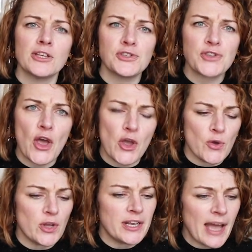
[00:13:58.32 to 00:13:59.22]

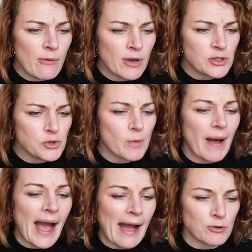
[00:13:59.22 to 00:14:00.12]
So now we're going to talk
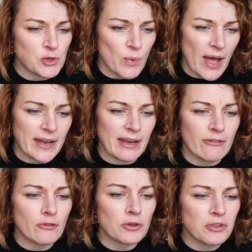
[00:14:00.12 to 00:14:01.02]
about outerwear. Now
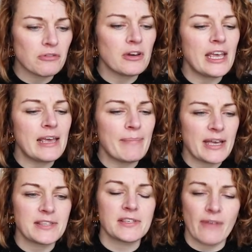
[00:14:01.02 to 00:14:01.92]
I've got three
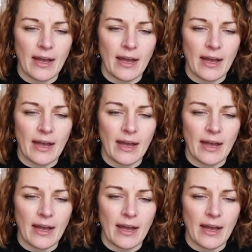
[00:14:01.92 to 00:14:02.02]
bits of